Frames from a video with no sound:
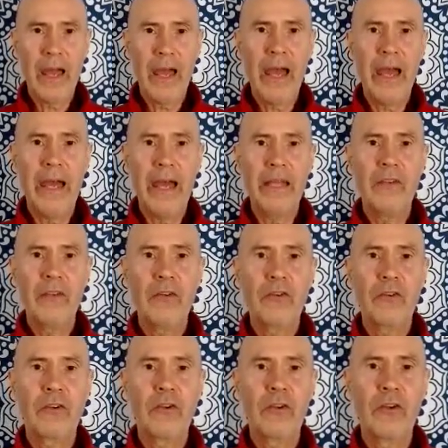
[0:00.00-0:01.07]

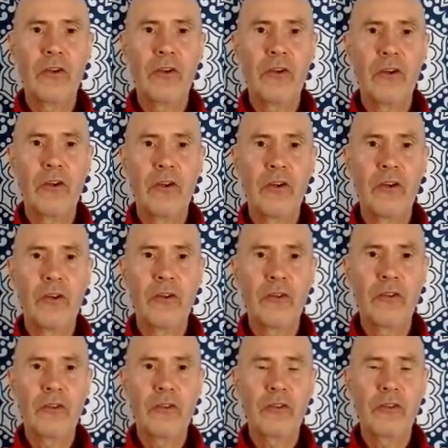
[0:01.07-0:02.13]
and
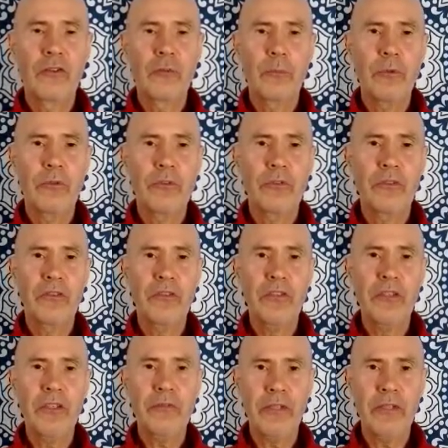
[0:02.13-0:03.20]

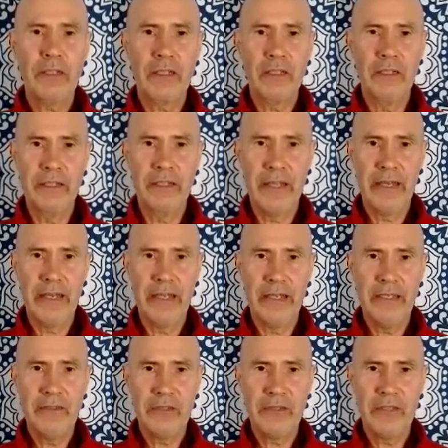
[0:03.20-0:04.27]
specifically, there
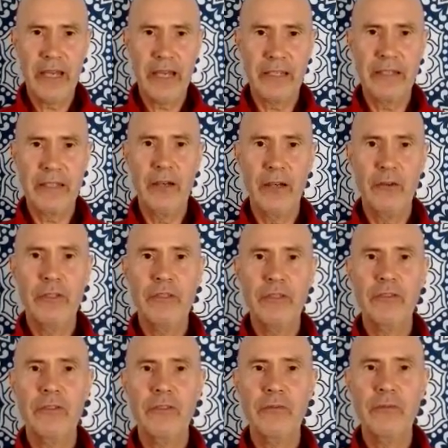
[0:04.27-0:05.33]
is that there
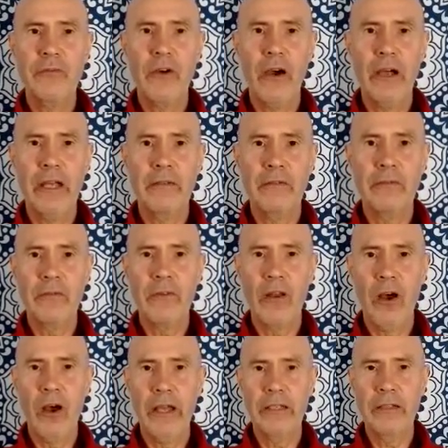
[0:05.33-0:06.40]
is the fight
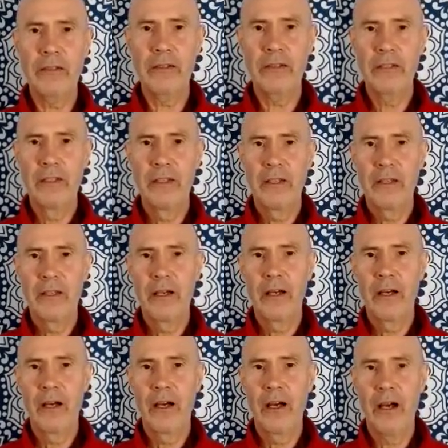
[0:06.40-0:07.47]
flight.
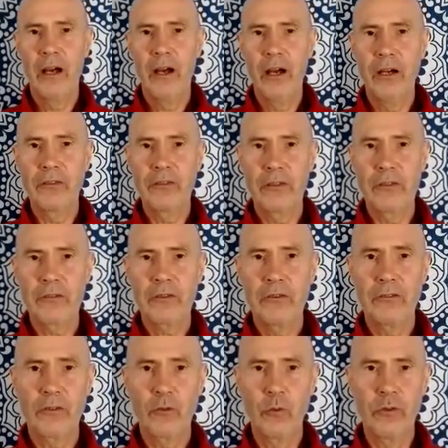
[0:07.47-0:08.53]
Uh, I was going
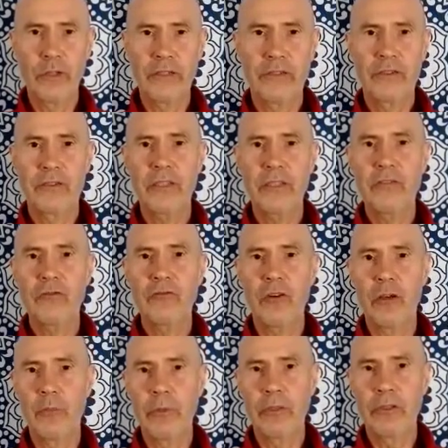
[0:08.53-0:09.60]
to call it a
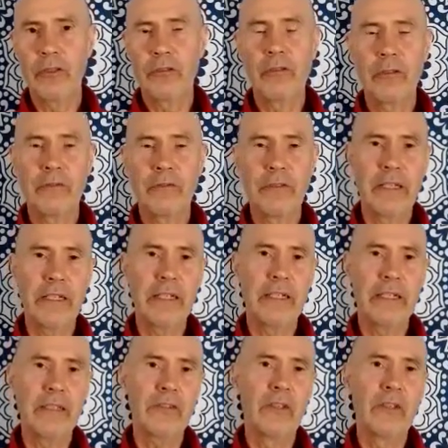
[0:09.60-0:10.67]
syndrome. I don't know if it
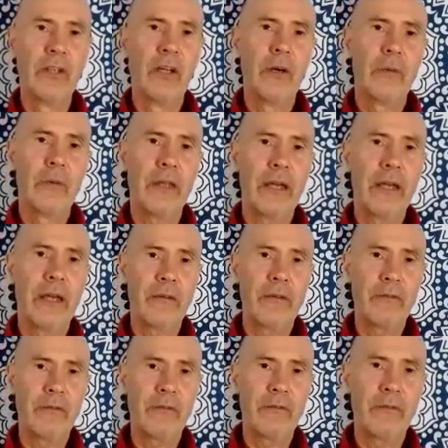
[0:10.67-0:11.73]
is. The the
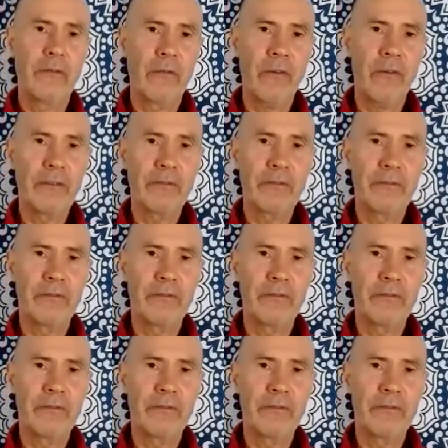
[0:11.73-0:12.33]
flight